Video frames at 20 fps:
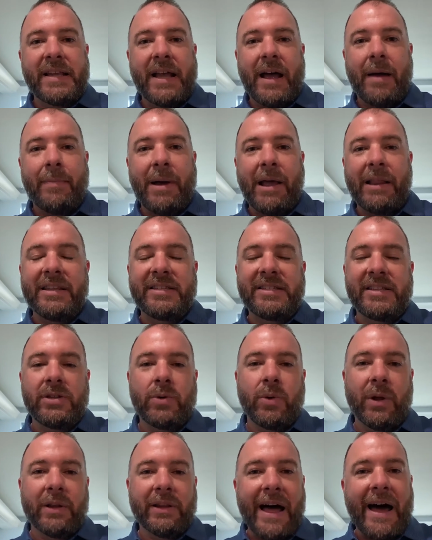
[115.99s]
I listened
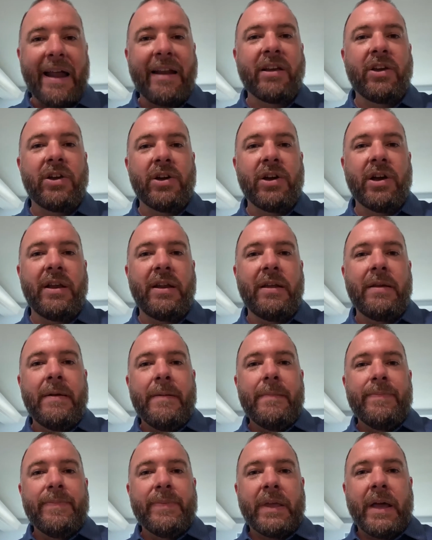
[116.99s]
to a lot of good
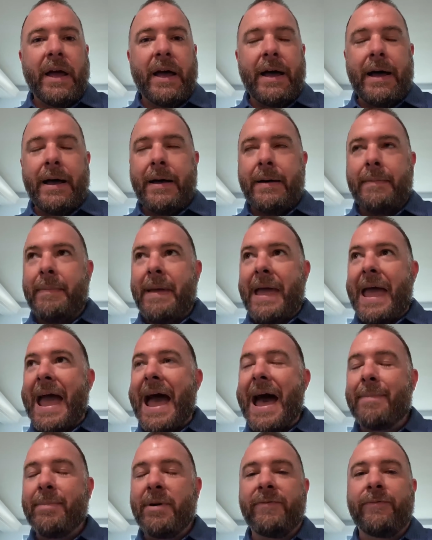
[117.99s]

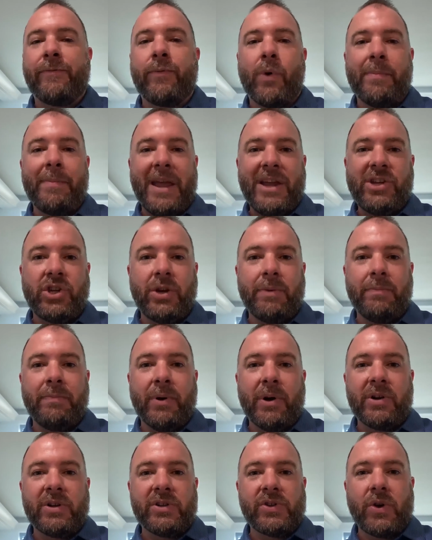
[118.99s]
habit formation
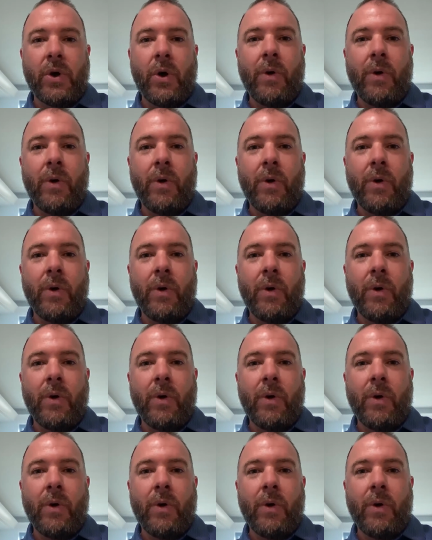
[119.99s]
books